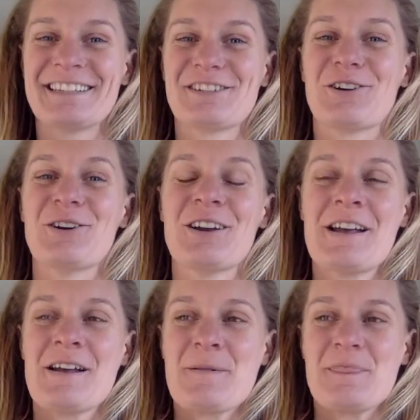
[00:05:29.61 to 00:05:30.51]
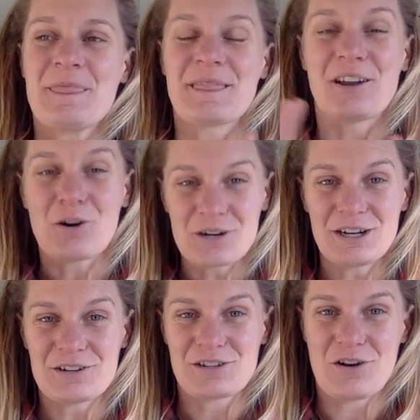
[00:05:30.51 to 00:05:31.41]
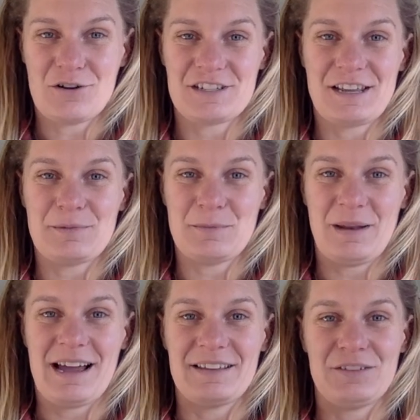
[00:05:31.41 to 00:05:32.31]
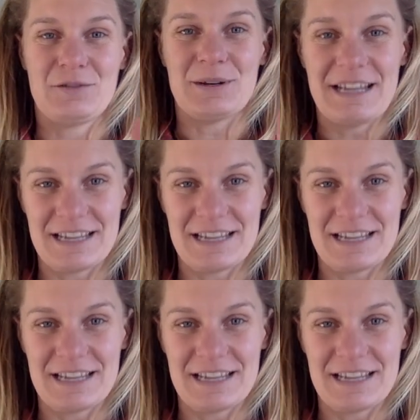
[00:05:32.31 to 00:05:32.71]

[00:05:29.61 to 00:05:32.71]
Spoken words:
So the Goldilocks concept applies to an